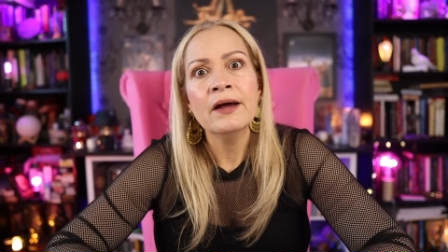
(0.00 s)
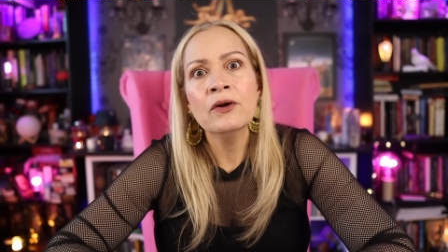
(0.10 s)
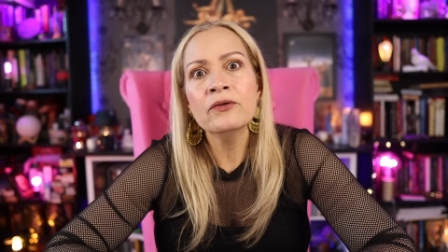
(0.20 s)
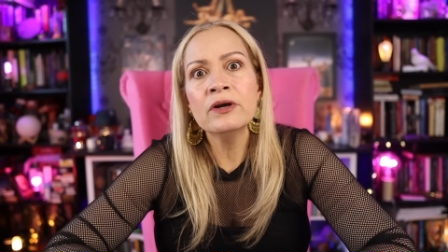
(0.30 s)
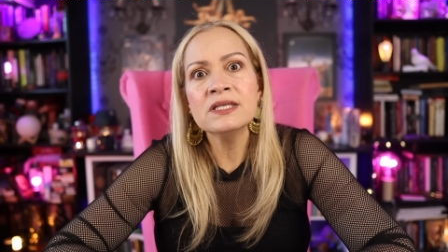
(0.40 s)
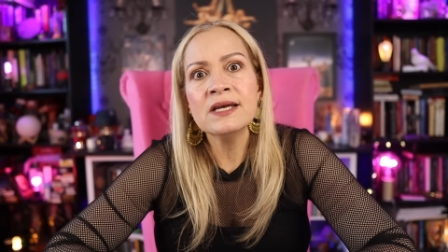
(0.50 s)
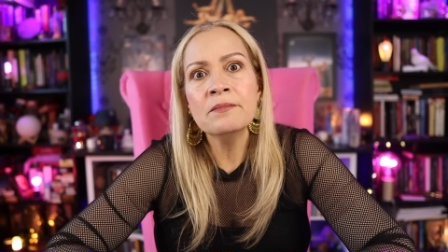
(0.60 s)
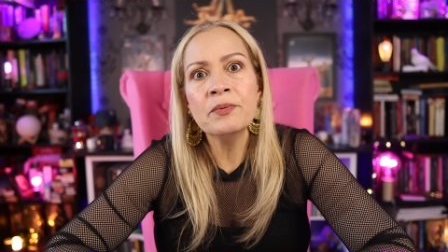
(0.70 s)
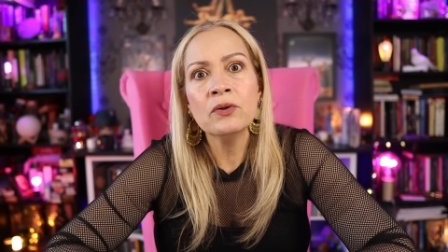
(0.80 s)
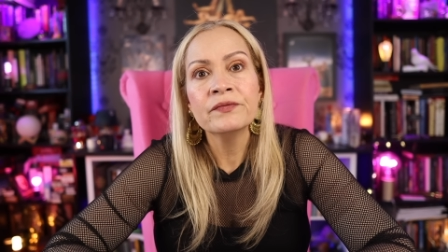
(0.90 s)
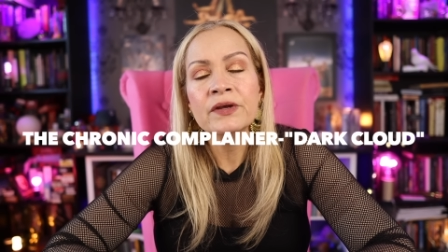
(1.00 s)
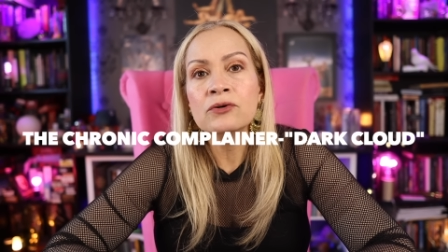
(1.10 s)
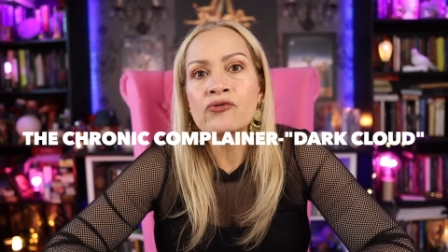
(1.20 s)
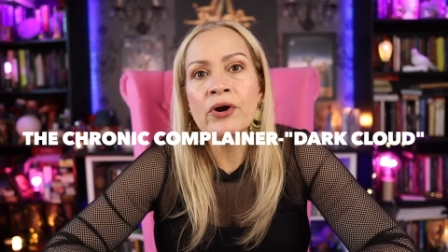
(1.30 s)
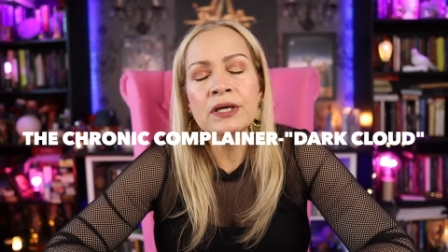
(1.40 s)
Another example, the
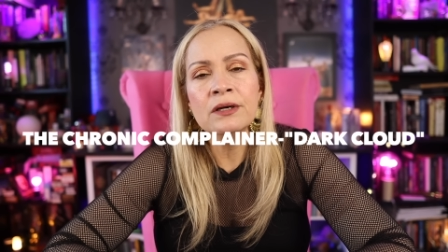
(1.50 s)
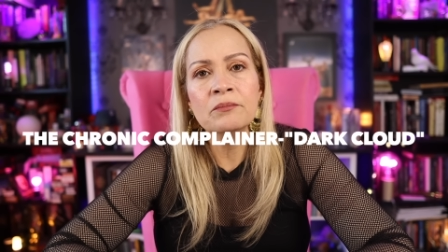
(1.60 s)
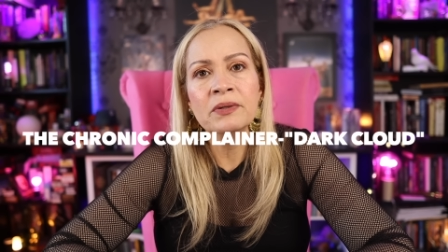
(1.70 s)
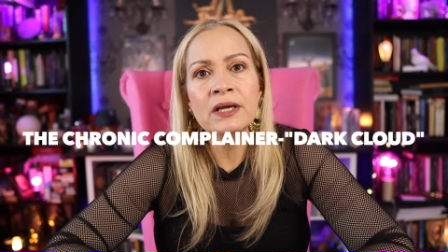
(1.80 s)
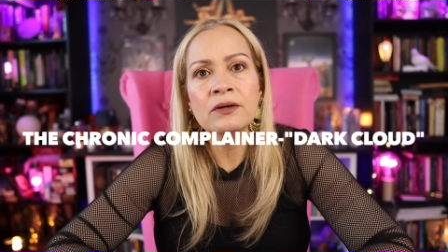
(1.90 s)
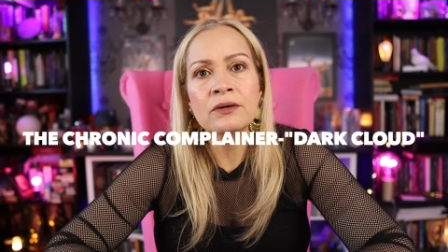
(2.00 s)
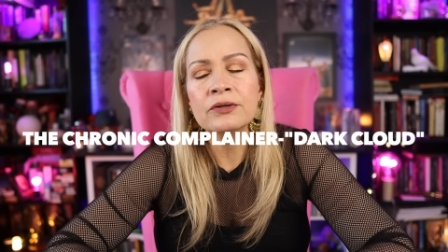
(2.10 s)
chronic complainer.